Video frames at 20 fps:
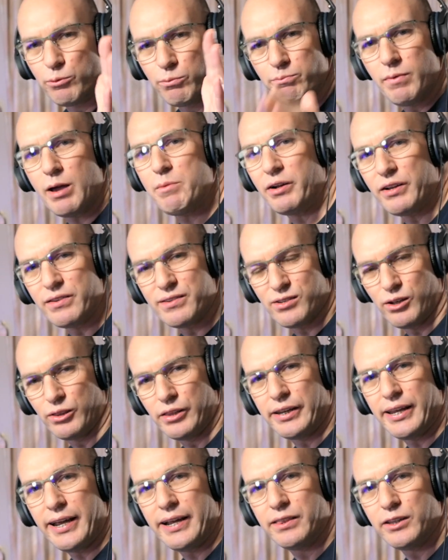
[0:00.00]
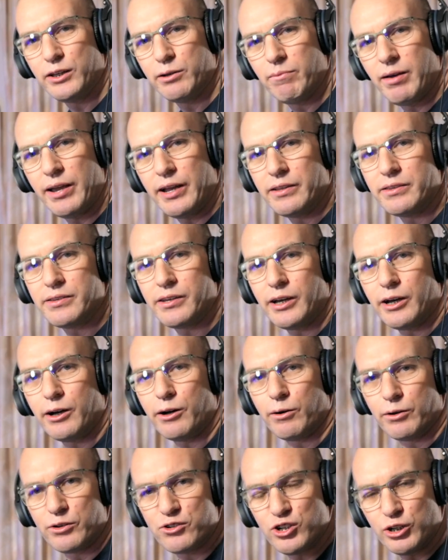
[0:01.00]
maybe consolidate them and
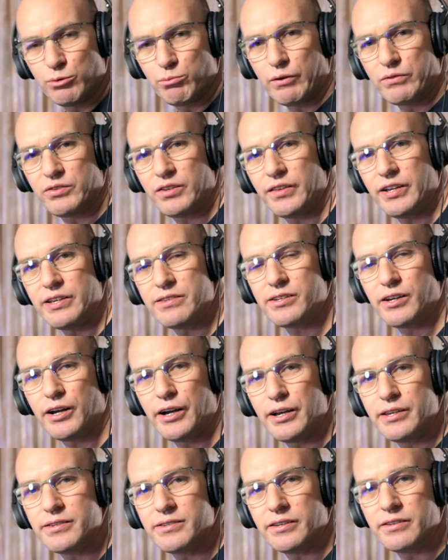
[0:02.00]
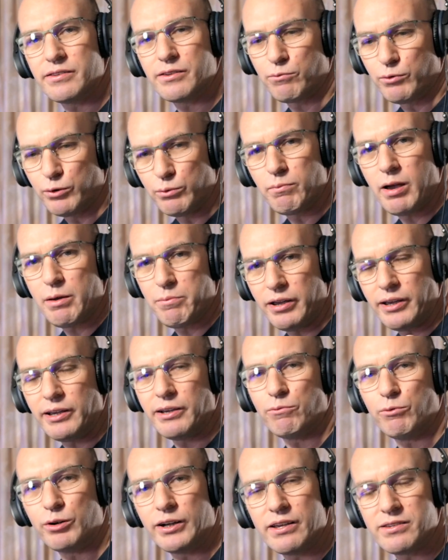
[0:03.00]
I'll shoot them off to these guys, and we'll
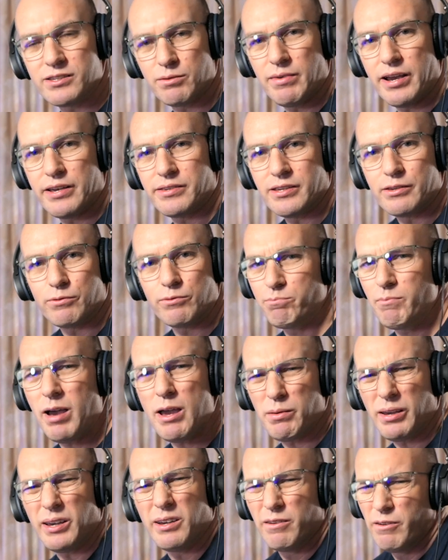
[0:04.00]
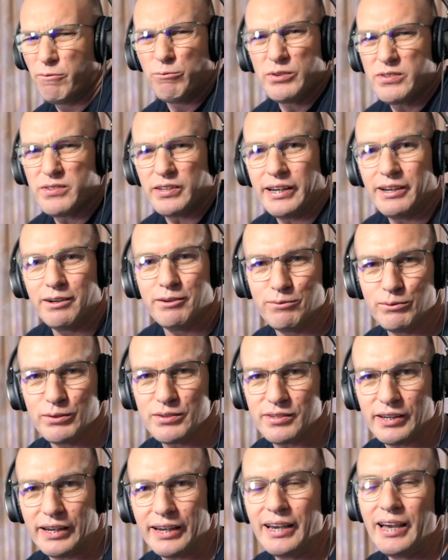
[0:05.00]
get some answers. Maybe. We'll
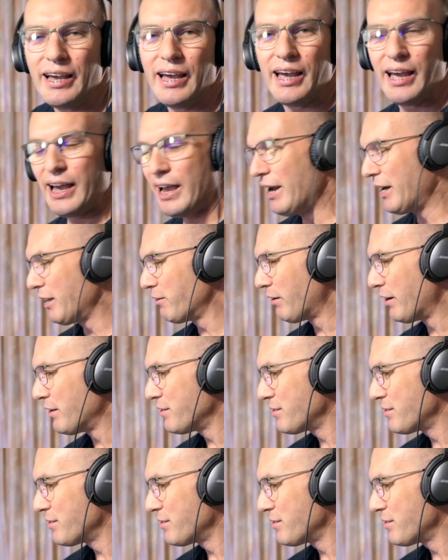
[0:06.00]
see. Anyway,